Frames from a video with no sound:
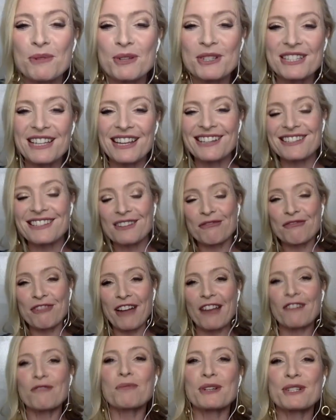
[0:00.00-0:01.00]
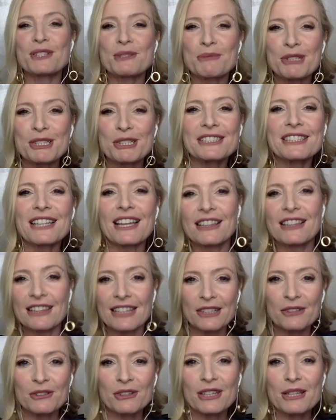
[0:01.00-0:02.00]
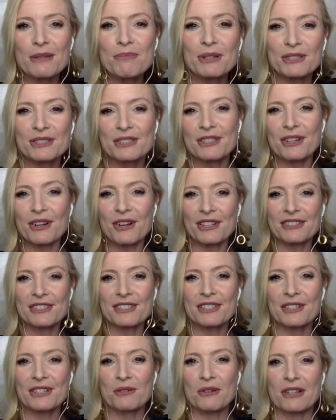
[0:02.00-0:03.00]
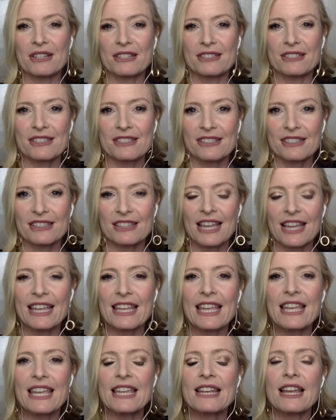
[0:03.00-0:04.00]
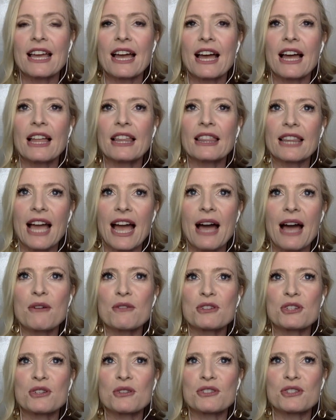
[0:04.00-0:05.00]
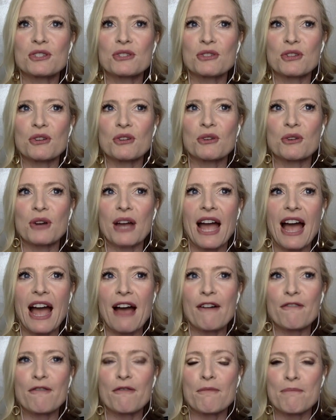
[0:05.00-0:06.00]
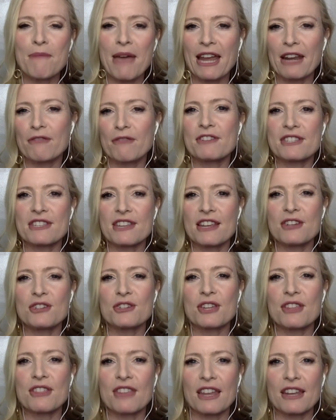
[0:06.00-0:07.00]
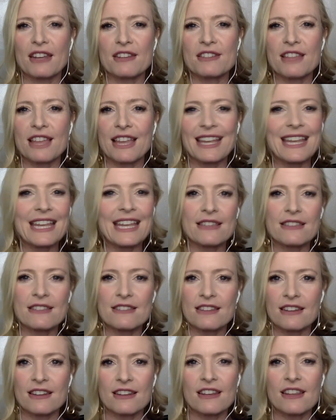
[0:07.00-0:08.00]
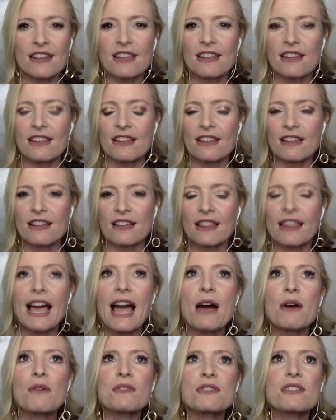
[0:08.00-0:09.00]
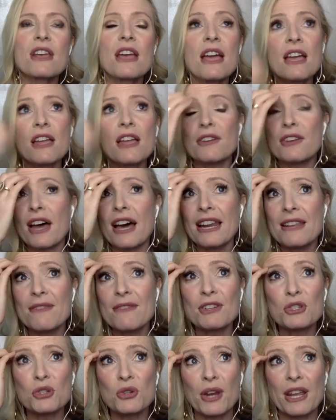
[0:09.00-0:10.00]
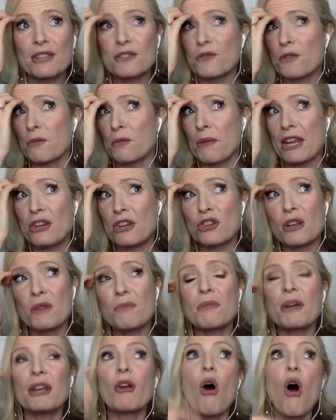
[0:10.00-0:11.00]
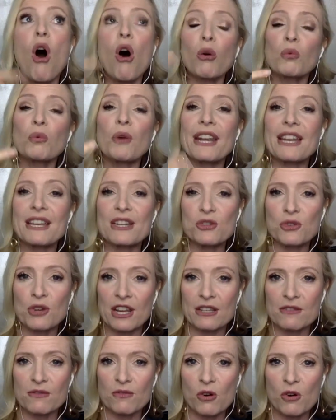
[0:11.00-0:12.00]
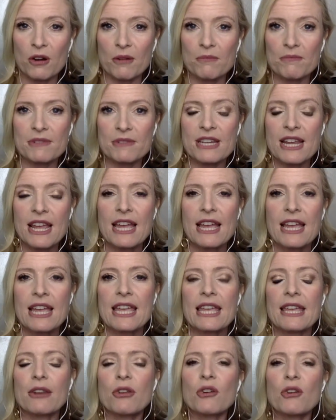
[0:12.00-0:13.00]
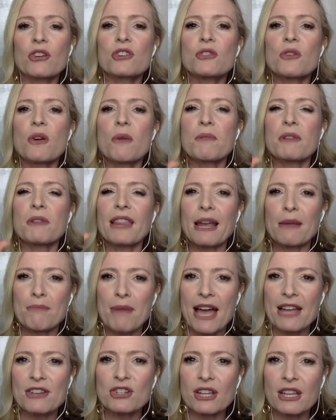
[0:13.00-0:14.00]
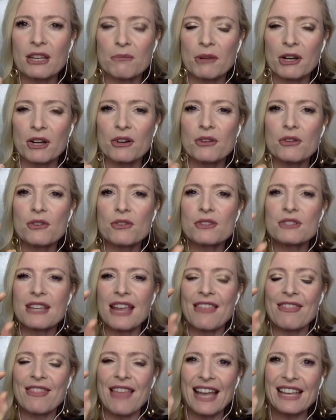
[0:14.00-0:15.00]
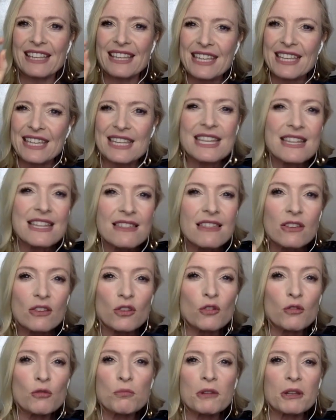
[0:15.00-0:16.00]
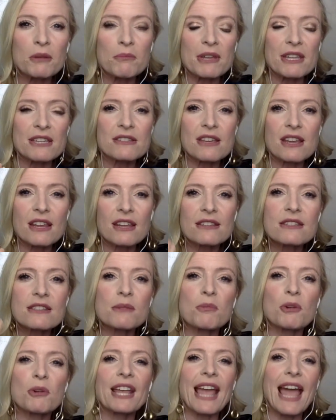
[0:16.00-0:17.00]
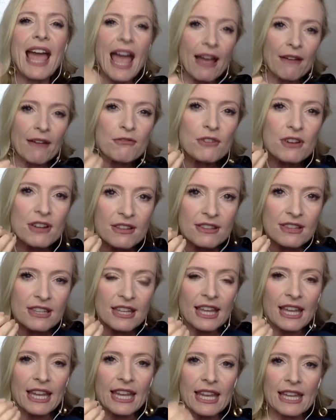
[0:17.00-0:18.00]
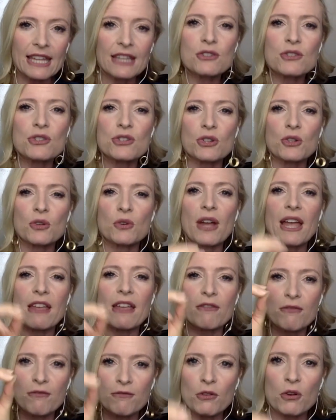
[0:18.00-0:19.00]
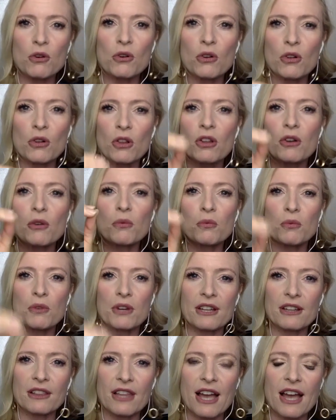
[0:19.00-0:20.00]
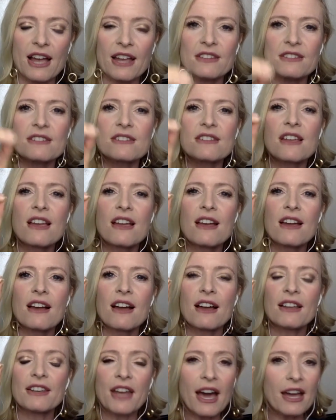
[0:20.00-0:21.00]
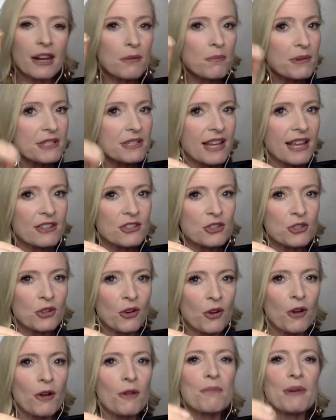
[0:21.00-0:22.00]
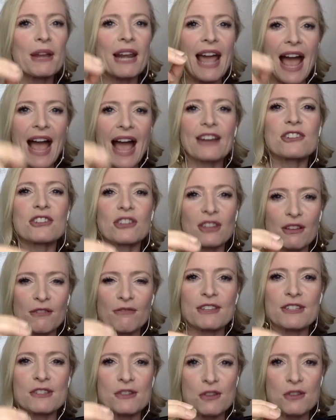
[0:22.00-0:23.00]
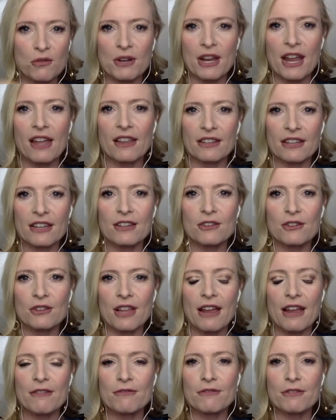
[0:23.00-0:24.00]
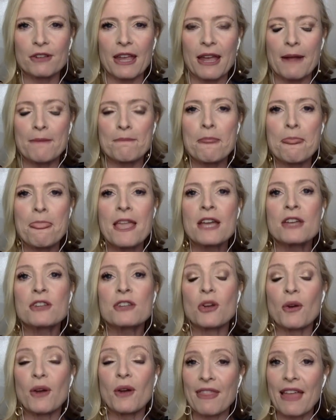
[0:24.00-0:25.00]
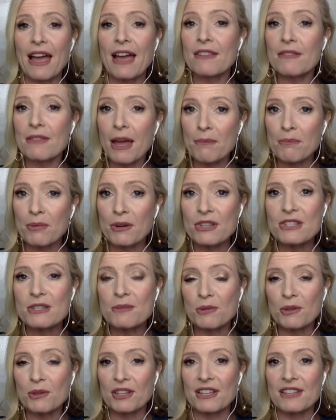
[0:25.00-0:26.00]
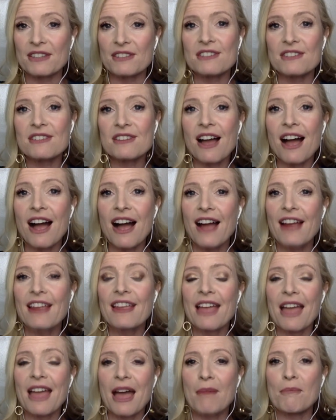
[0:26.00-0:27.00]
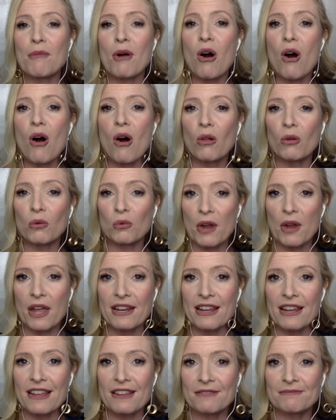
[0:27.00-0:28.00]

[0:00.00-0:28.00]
takes the 5 principles and literally puts it on steroids. Like, it allows you to have manifestation that is like instant. It allows not even transformation, but already transformed. It hooks you up with like magic and miracles and that key that you've been missing to bring everything into a full realized, not a potential, but actually a physical reality in your life. Okay. So, and that principle is, I am already.